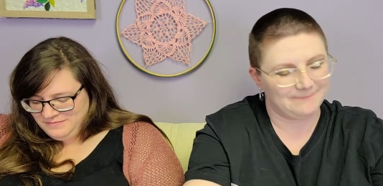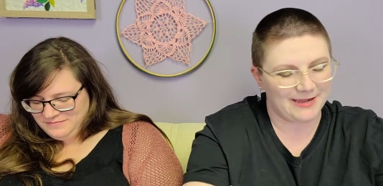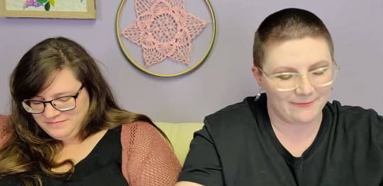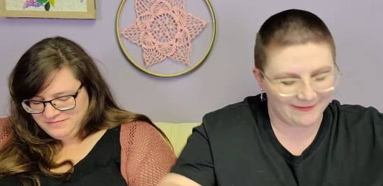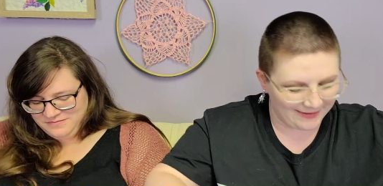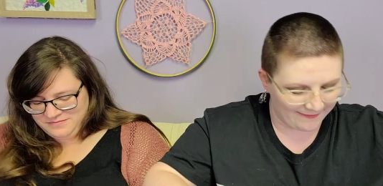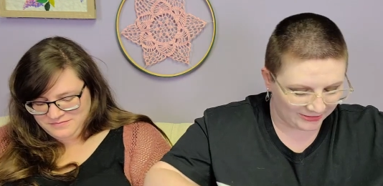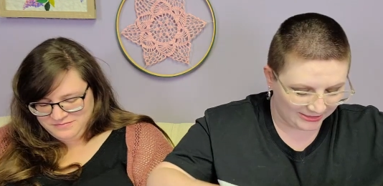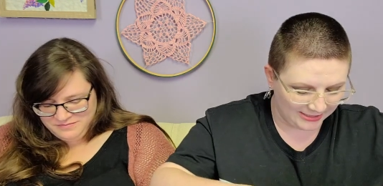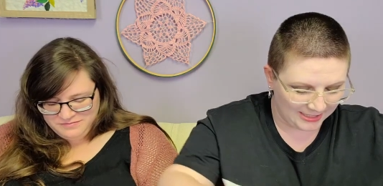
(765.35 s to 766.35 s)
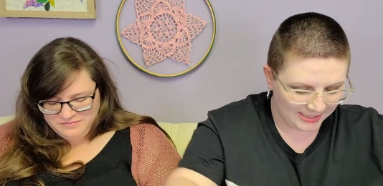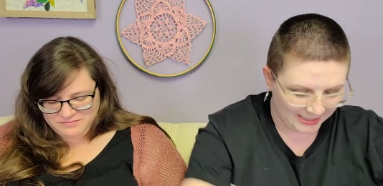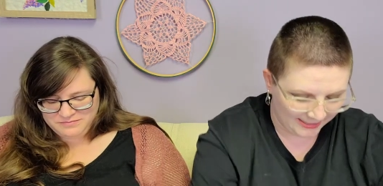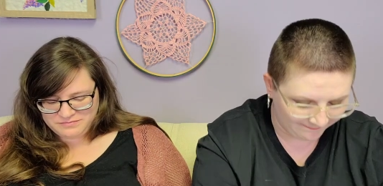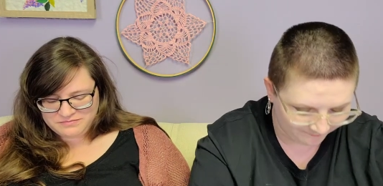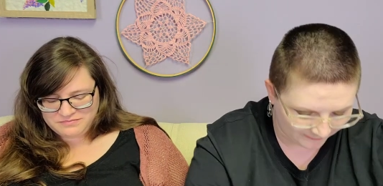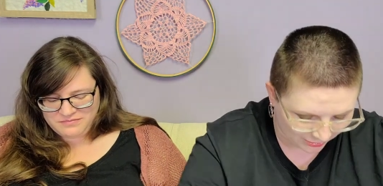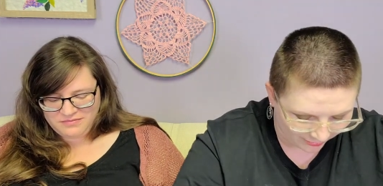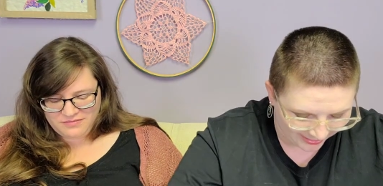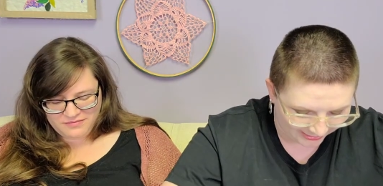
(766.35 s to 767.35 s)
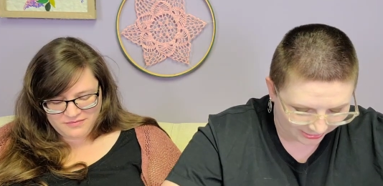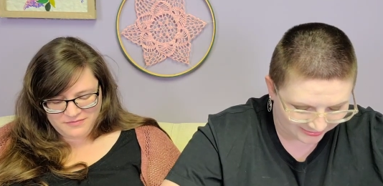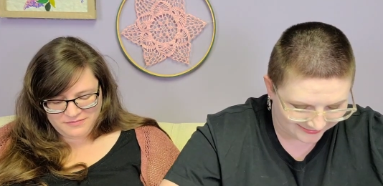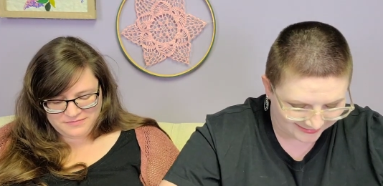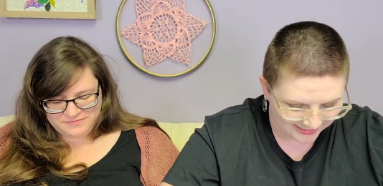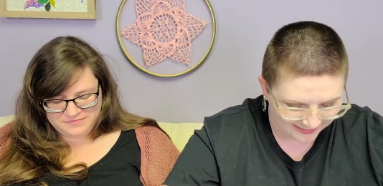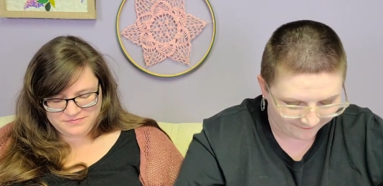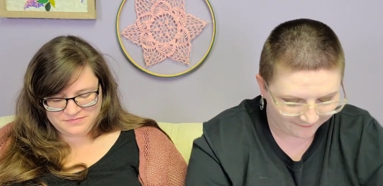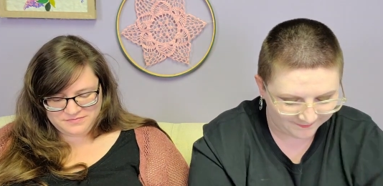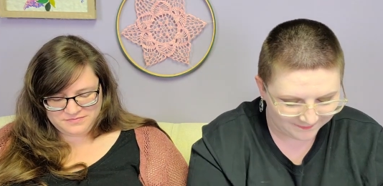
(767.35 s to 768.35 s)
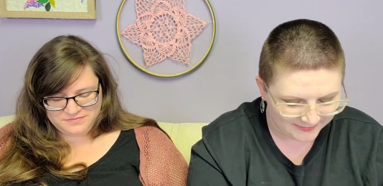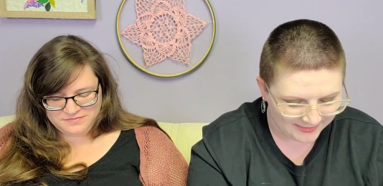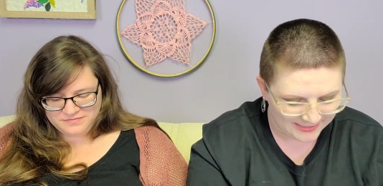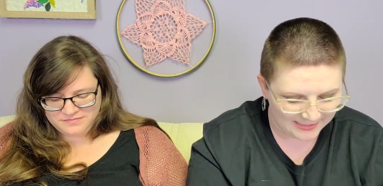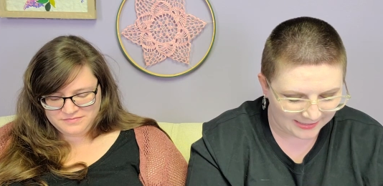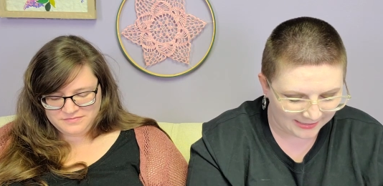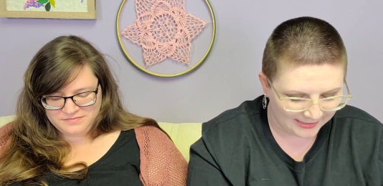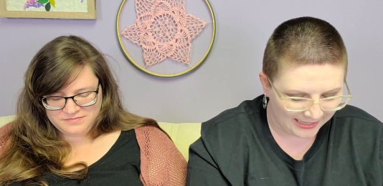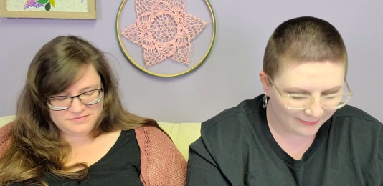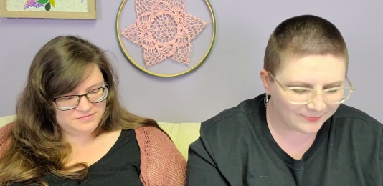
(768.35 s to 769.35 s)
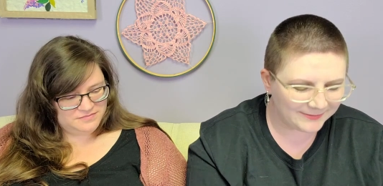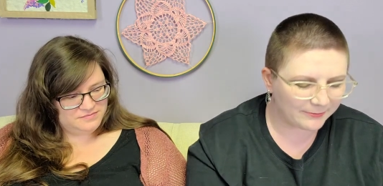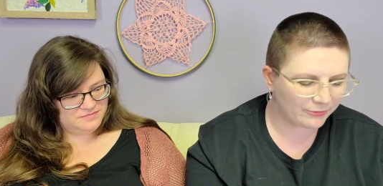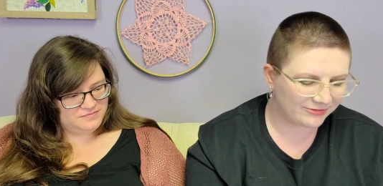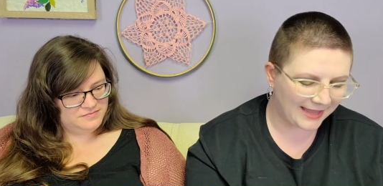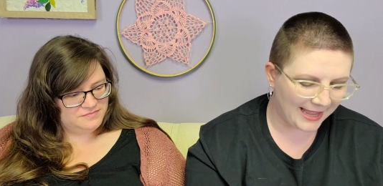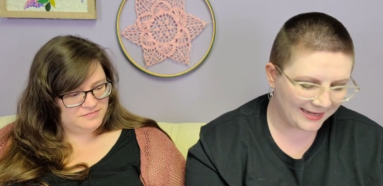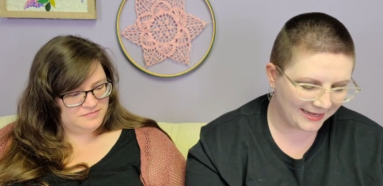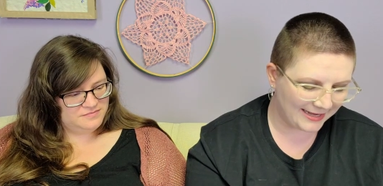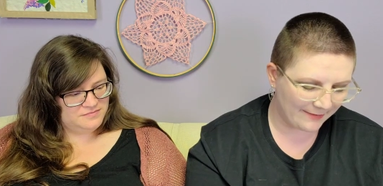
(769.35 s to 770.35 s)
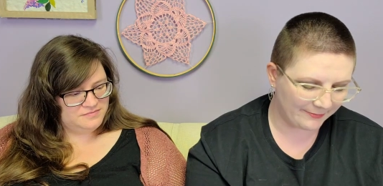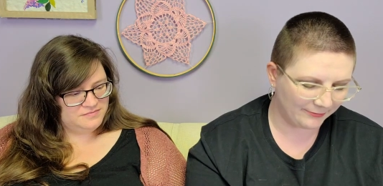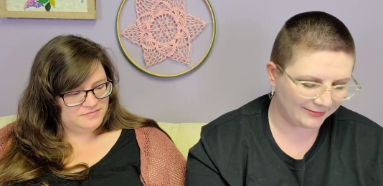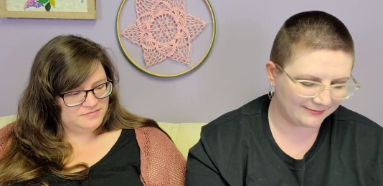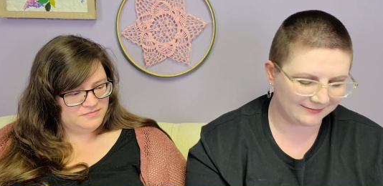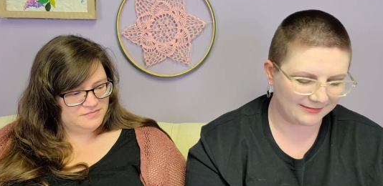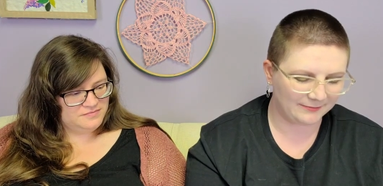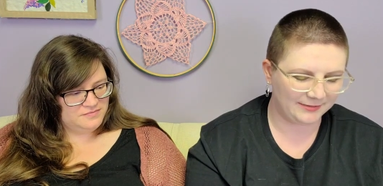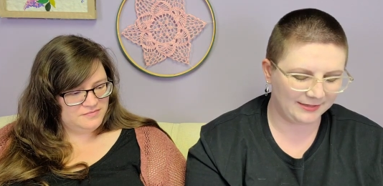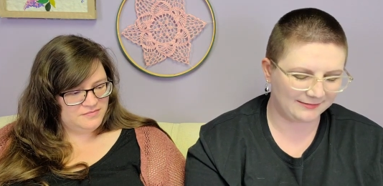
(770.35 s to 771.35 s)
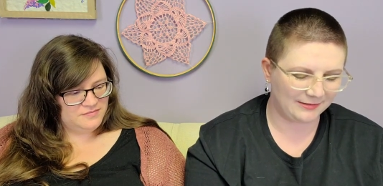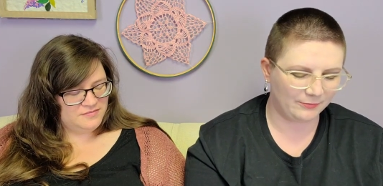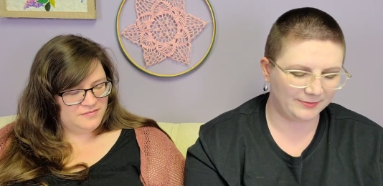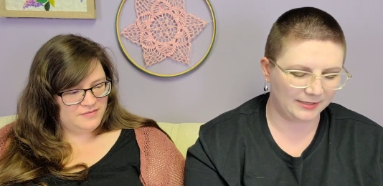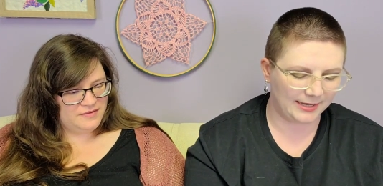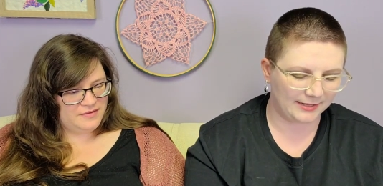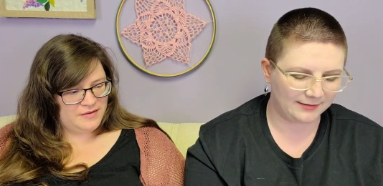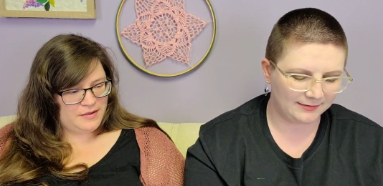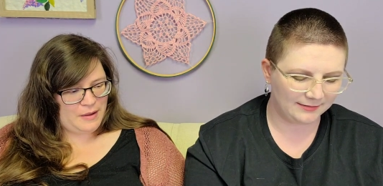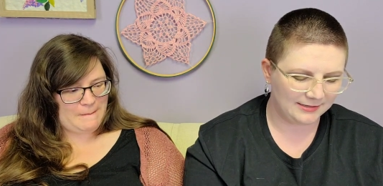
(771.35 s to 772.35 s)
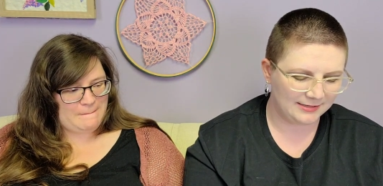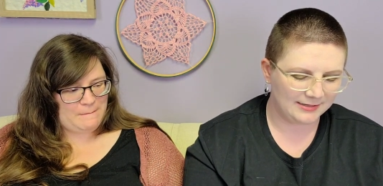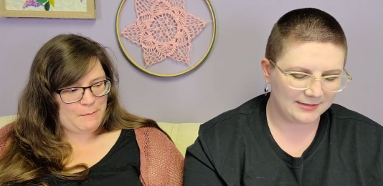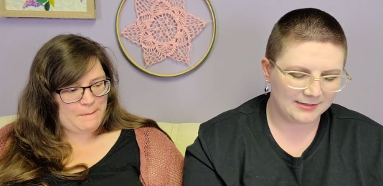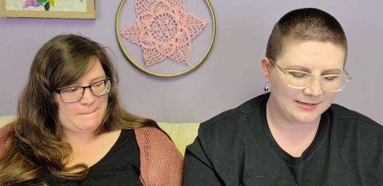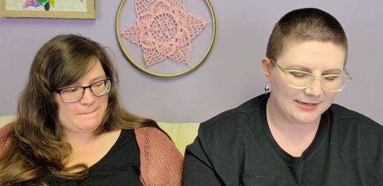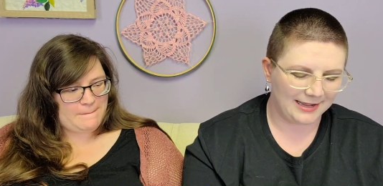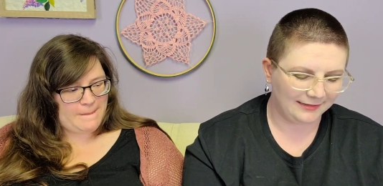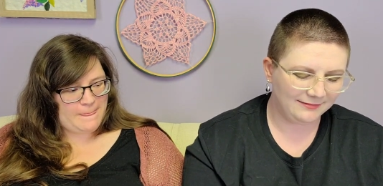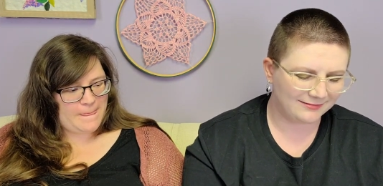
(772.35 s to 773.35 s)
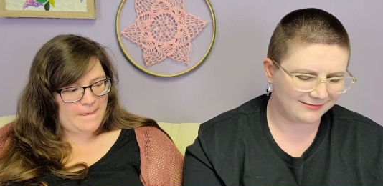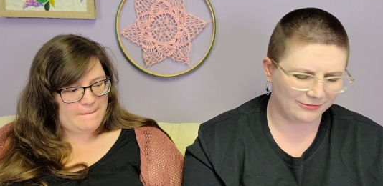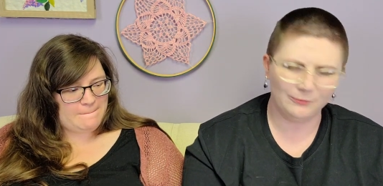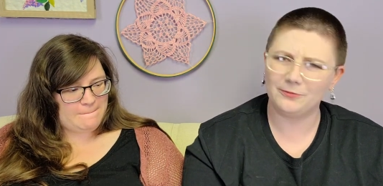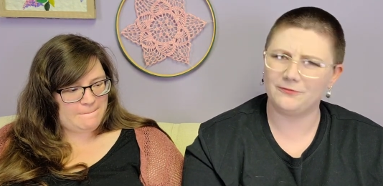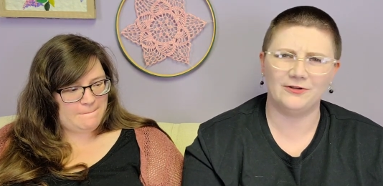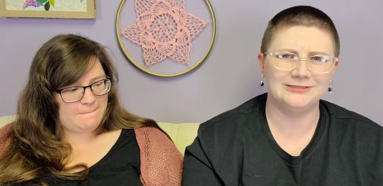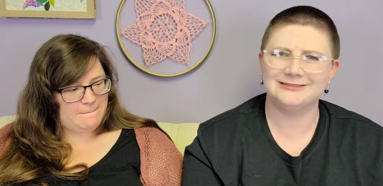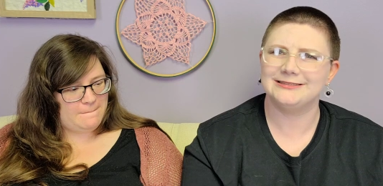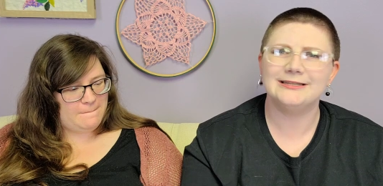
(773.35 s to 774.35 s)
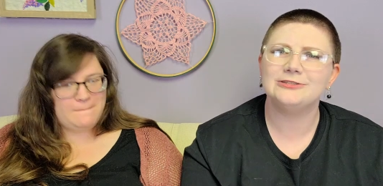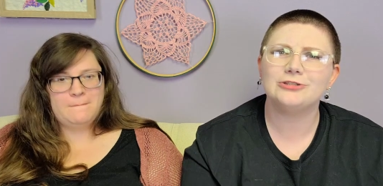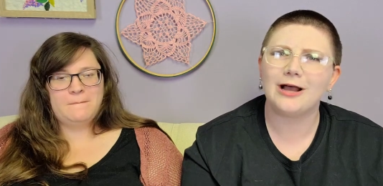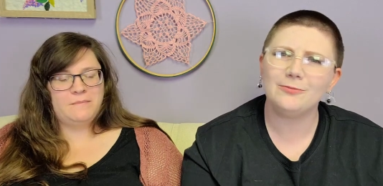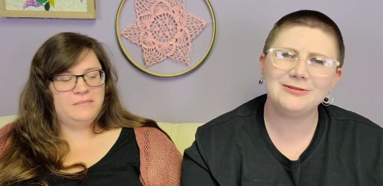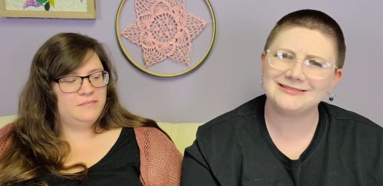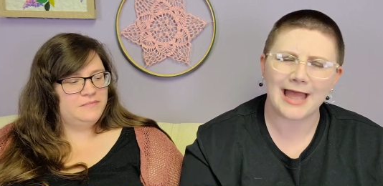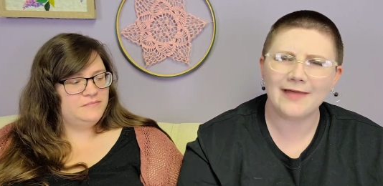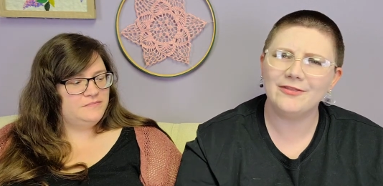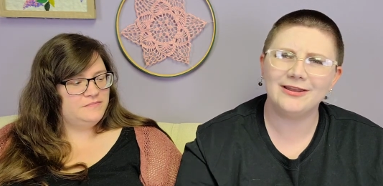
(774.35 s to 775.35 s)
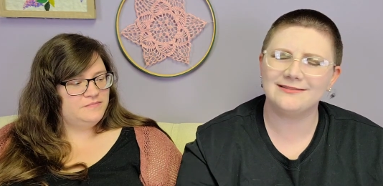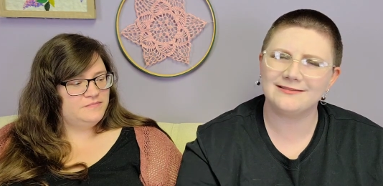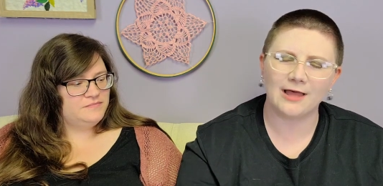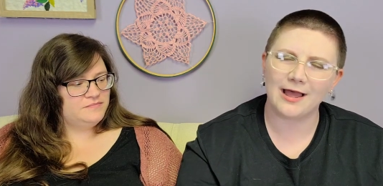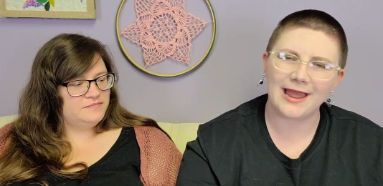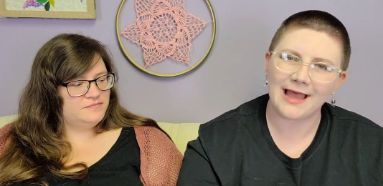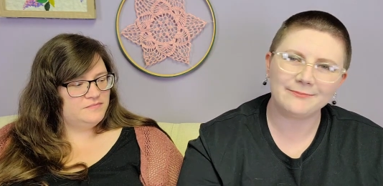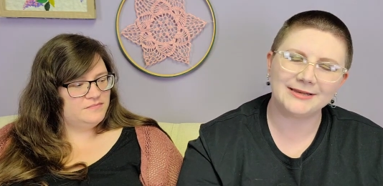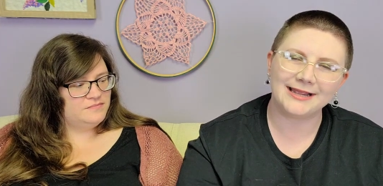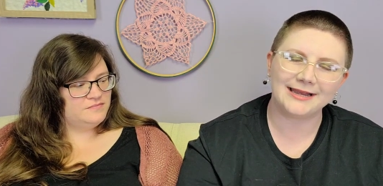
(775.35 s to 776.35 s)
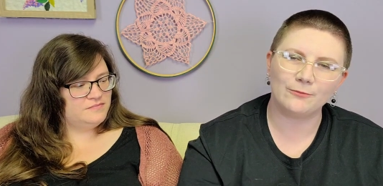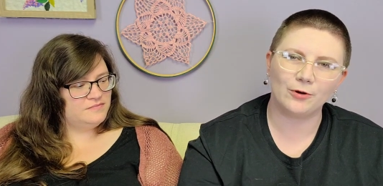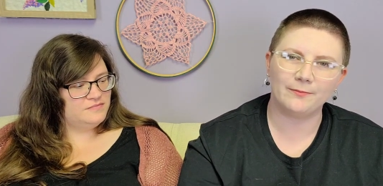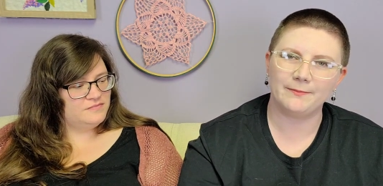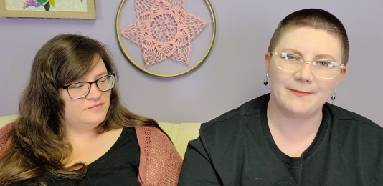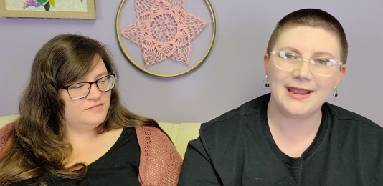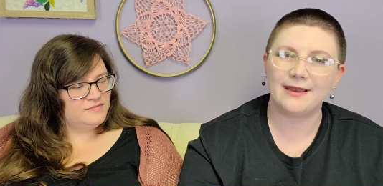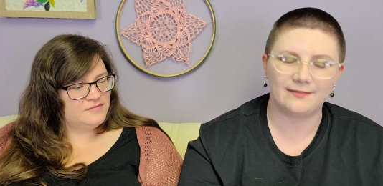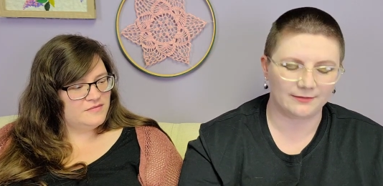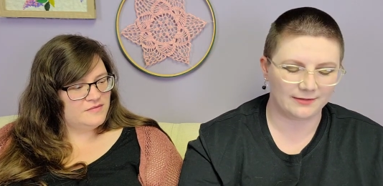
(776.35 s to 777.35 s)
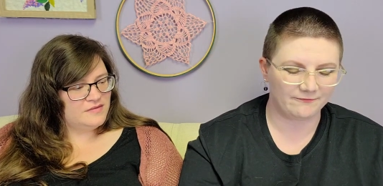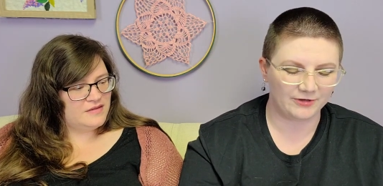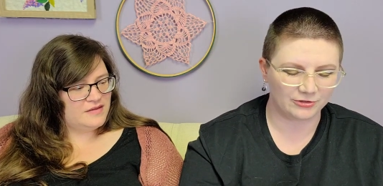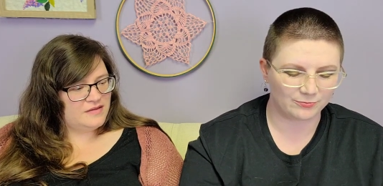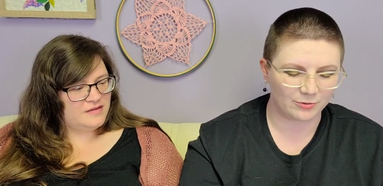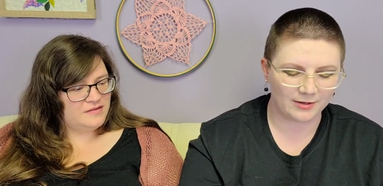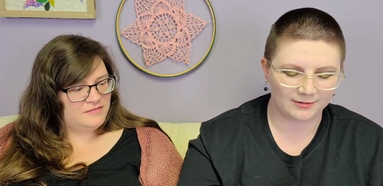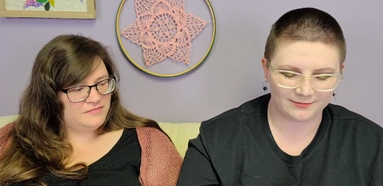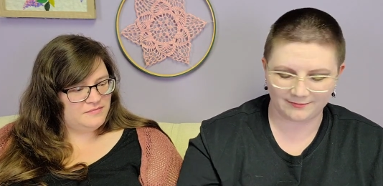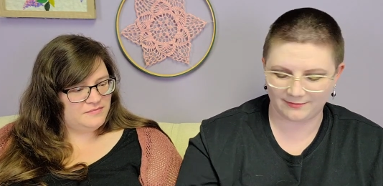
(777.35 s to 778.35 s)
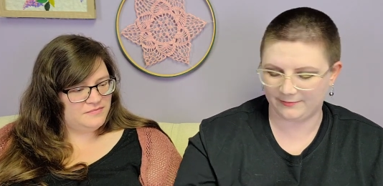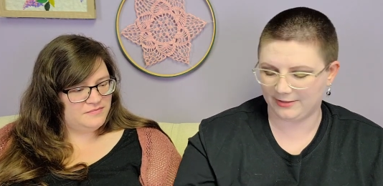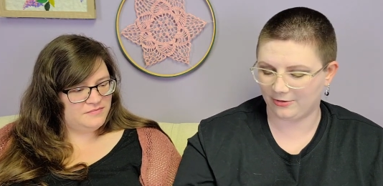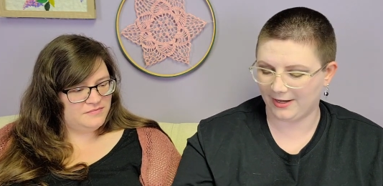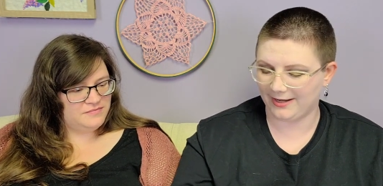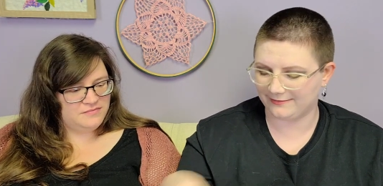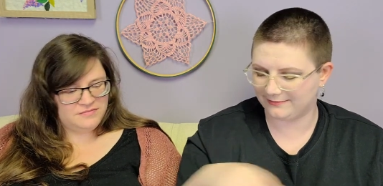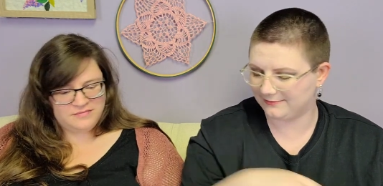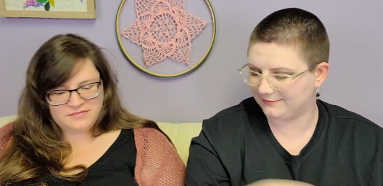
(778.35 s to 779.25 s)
Speaker 1: Can't wait to have it done. All that good stuff. Uh, I will be both sad and happy when this is done because I will be like, that's a super fun stitch. I'll be sad that it's not happening anymore, but man, the finished product is going to be great.